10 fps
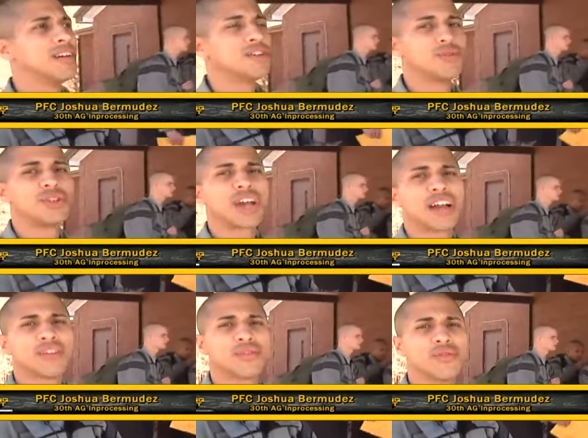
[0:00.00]
do what you got
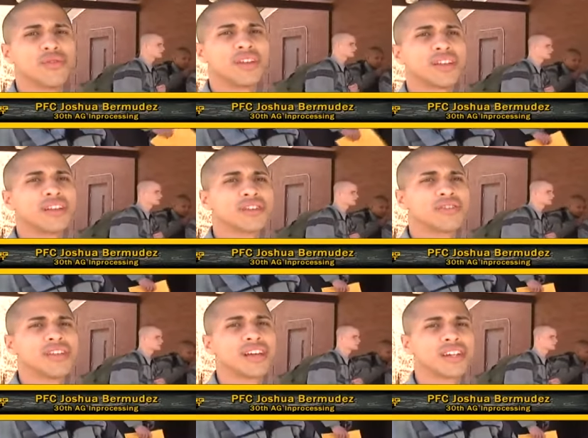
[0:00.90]
to do in the
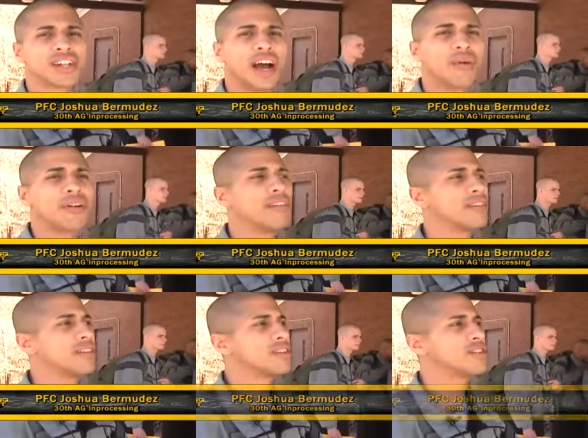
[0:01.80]
latrine, like shower and everything.